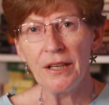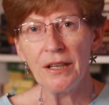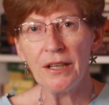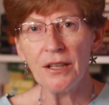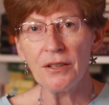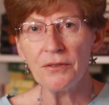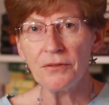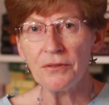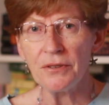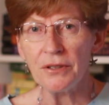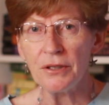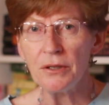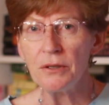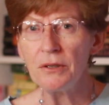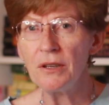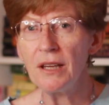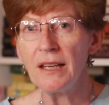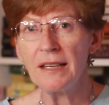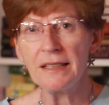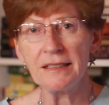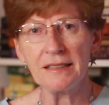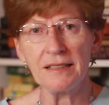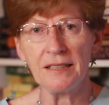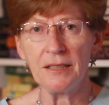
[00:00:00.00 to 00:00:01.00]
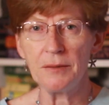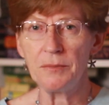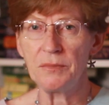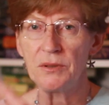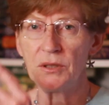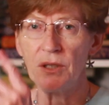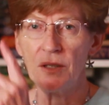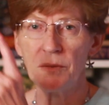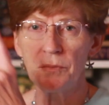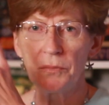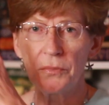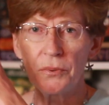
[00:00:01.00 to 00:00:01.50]
if you'd like
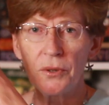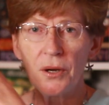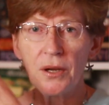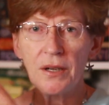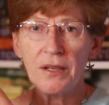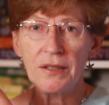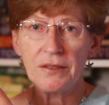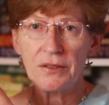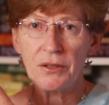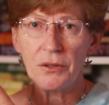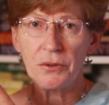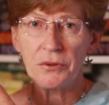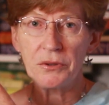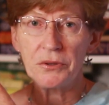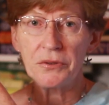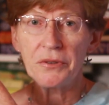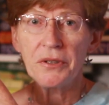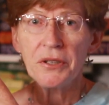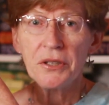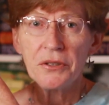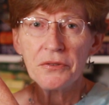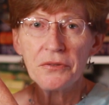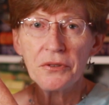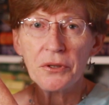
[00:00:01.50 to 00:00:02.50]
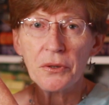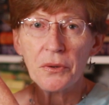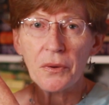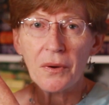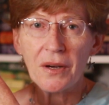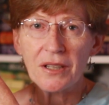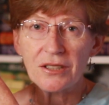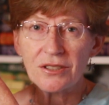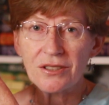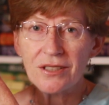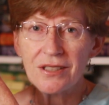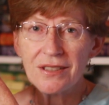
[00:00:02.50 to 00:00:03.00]
tips on product owner interview
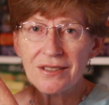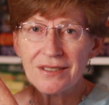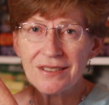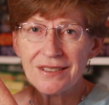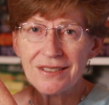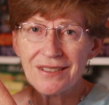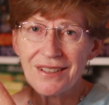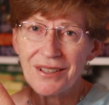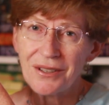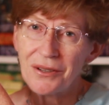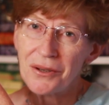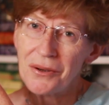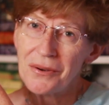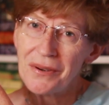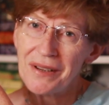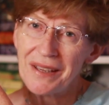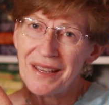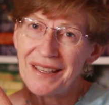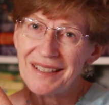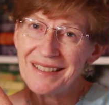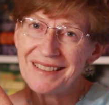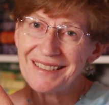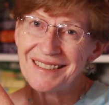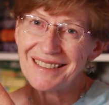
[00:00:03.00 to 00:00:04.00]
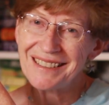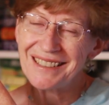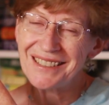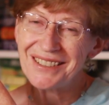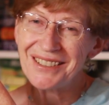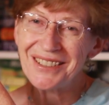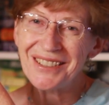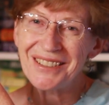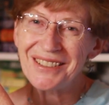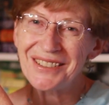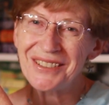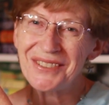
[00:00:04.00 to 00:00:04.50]
questions, go ahead and
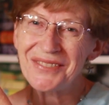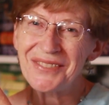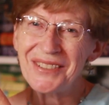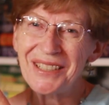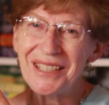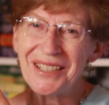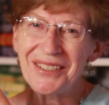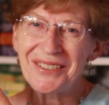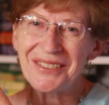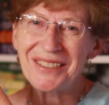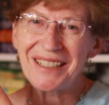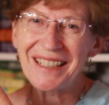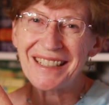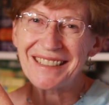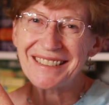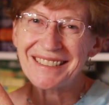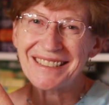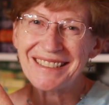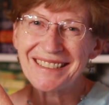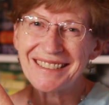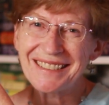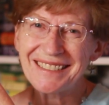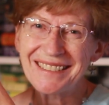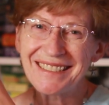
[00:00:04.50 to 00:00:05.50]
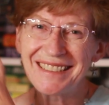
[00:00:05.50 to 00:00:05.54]
click on this video next.